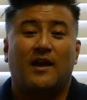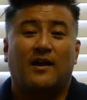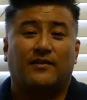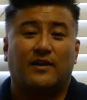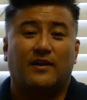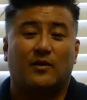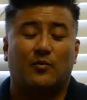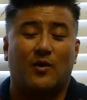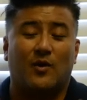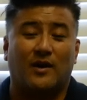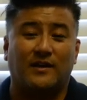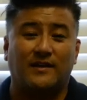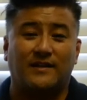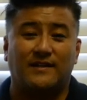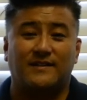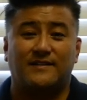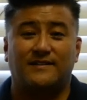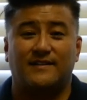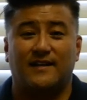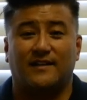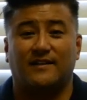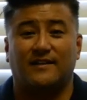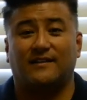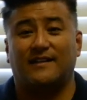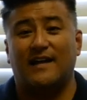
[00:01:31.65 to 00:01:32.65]
They wanted to
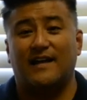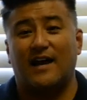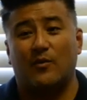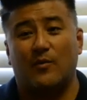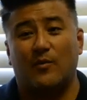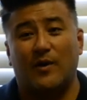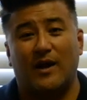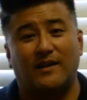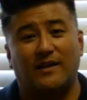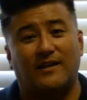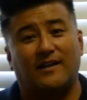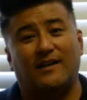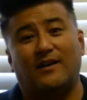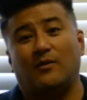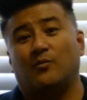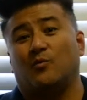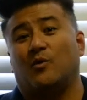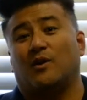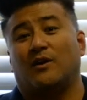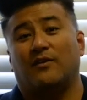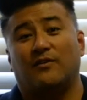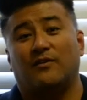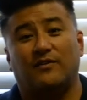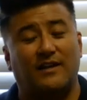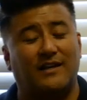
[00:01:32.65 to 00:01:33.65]
sell it that way. They didn't
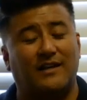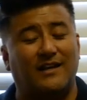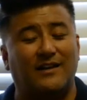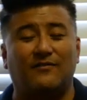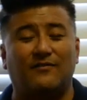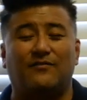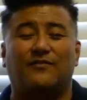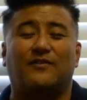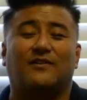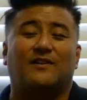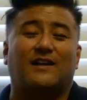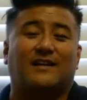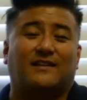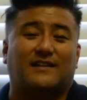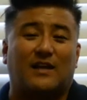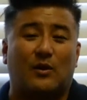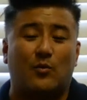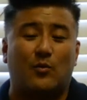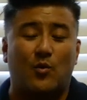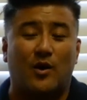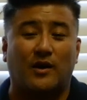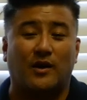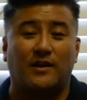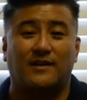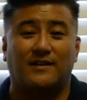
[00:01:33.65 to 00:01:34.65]
want to. They didn't feel like they
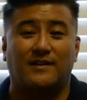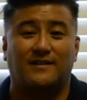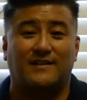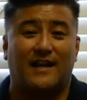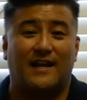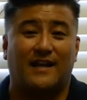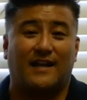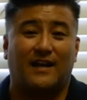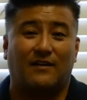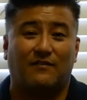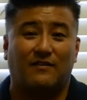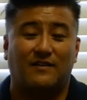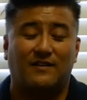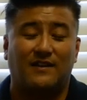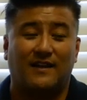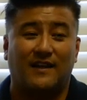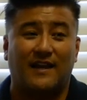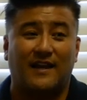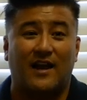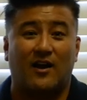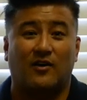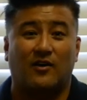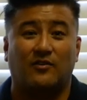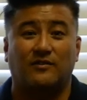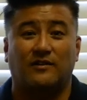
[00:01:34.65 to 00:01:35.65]
wanted to take everything
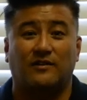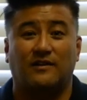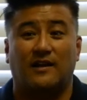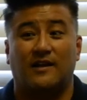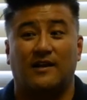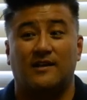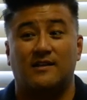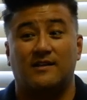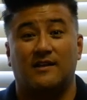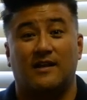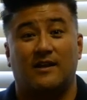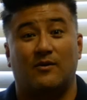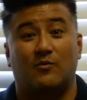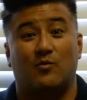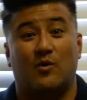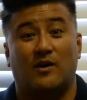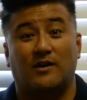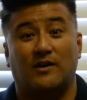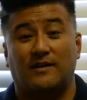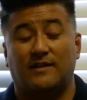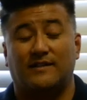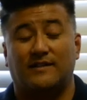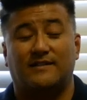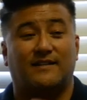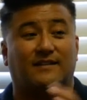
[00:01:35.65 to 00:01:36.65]
out, and they
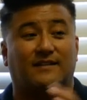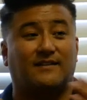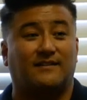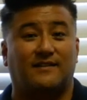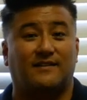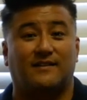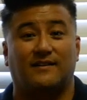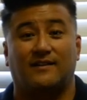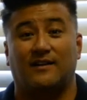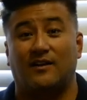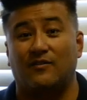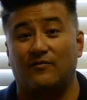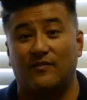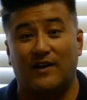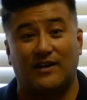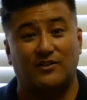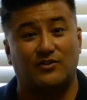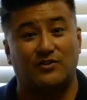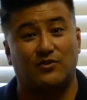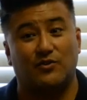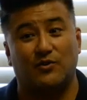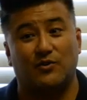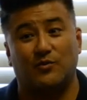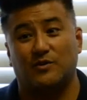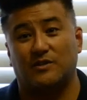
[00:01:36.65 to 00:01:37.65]
wanted to sell it to an
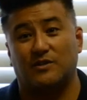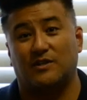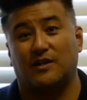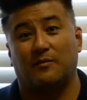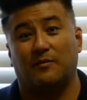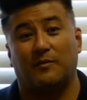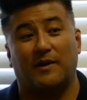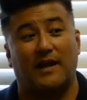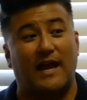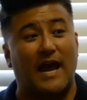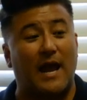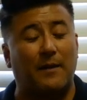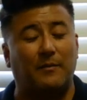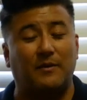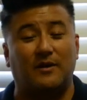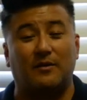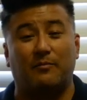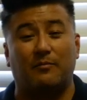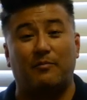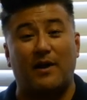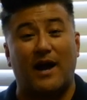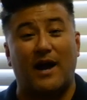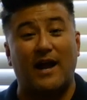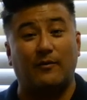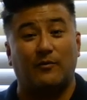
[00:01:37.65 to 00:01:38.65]
investor who was going to be happy to
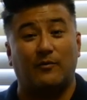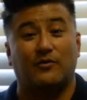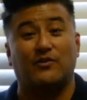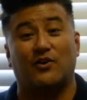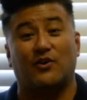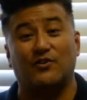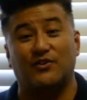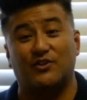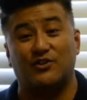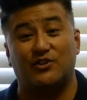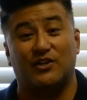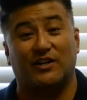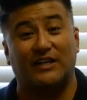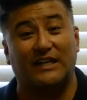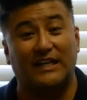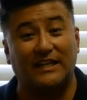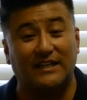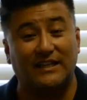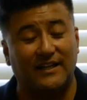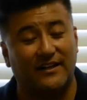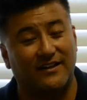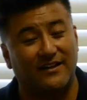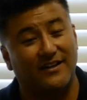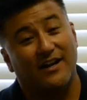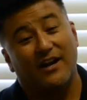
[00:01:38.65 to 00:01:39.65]
buy it with all the junk in
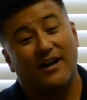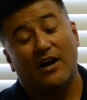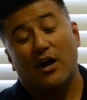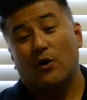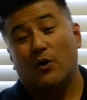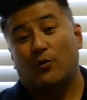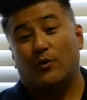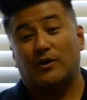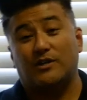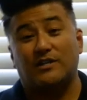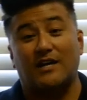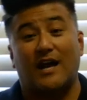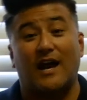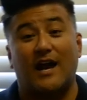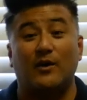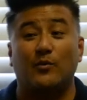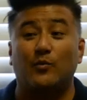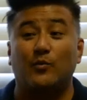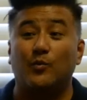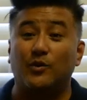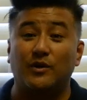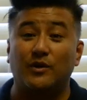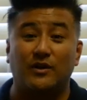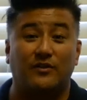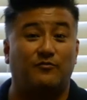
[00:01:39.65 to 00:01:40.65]
there, which I
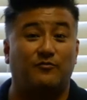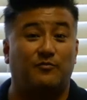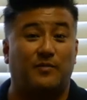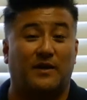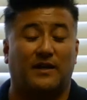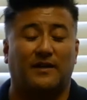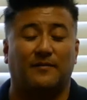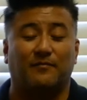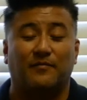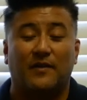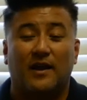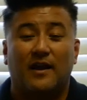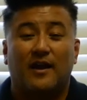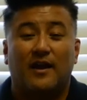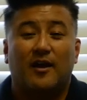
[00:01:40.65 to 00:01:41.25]
would have been.